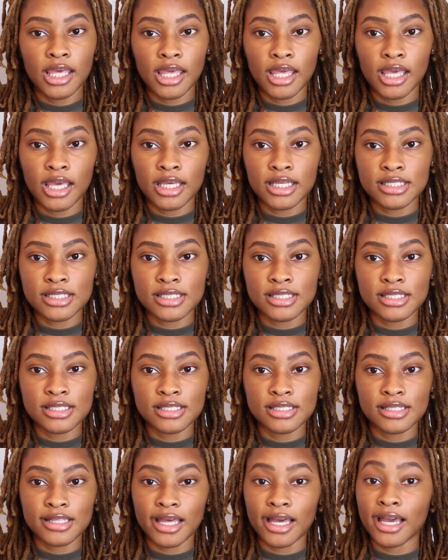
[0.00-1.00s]

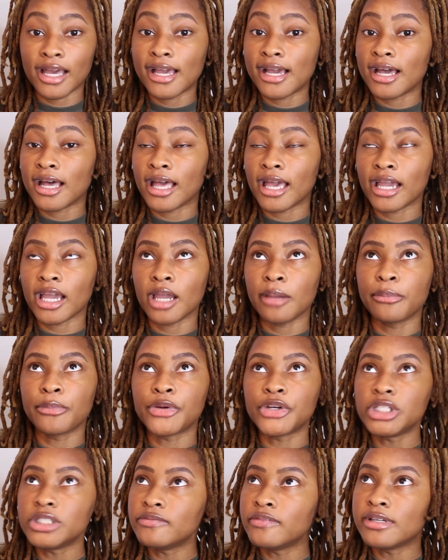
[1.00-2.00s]
And like I
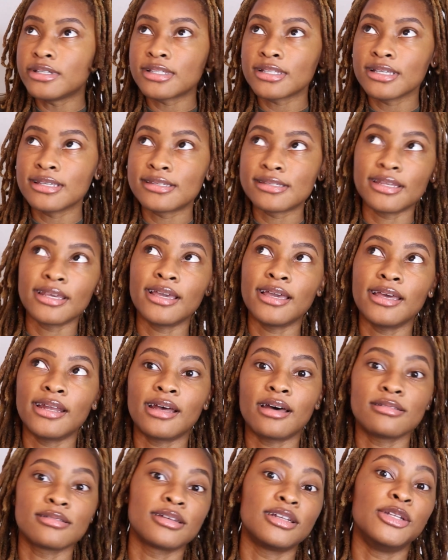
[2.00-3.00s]
previously
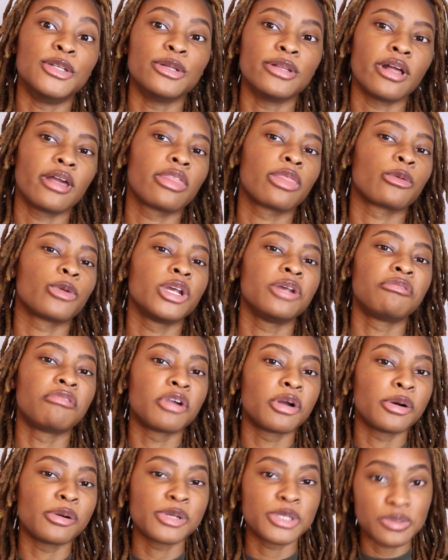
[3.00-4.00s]
said, I was gonna do like 3
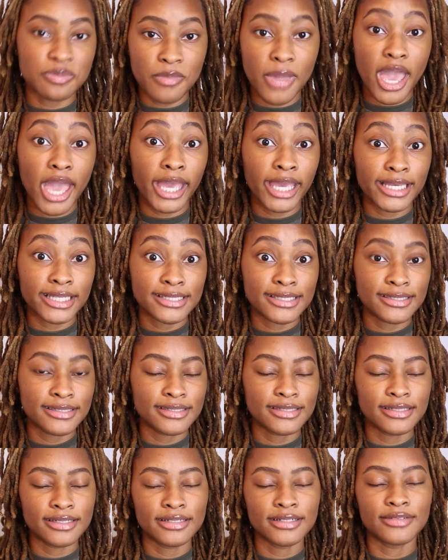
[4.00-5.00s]
rows
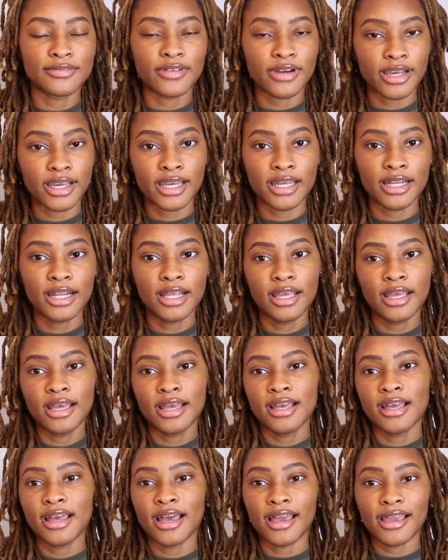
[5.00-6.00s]
max, right?
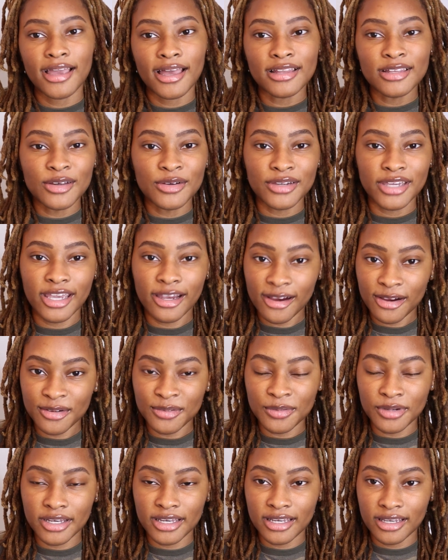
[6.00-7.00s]
I got a little carried
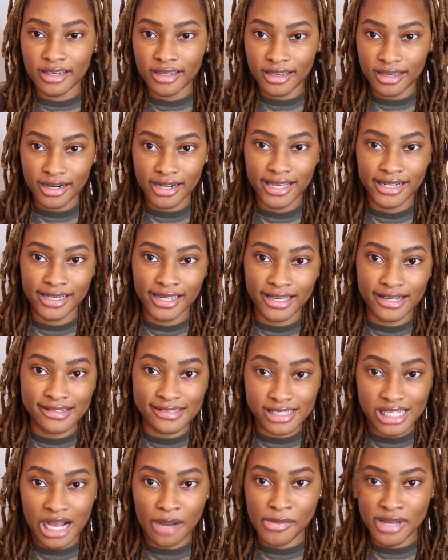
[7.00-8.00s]
away and I had to kind
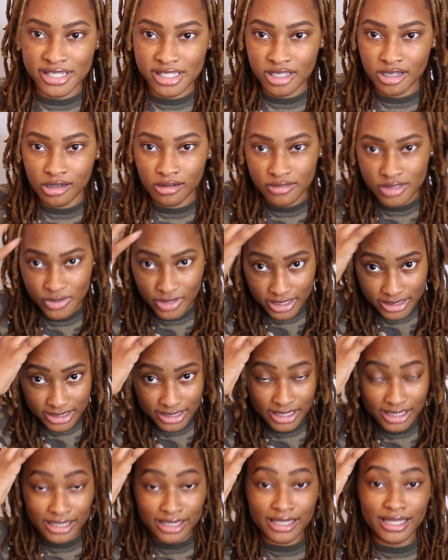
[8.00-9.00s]
of stop myself, so I
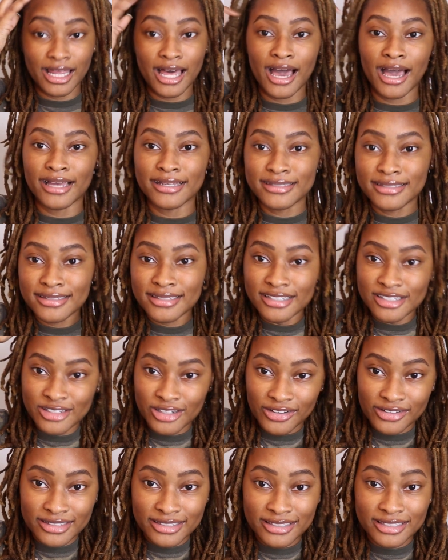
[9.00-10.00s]
did a lot. As
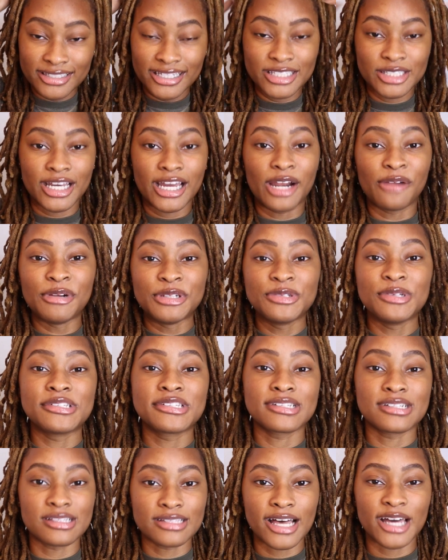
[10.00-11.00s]
y'all can see, I
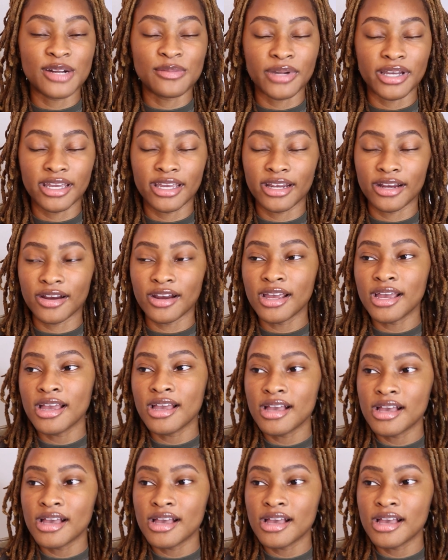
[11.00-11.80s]
retwisted a lot of my hair.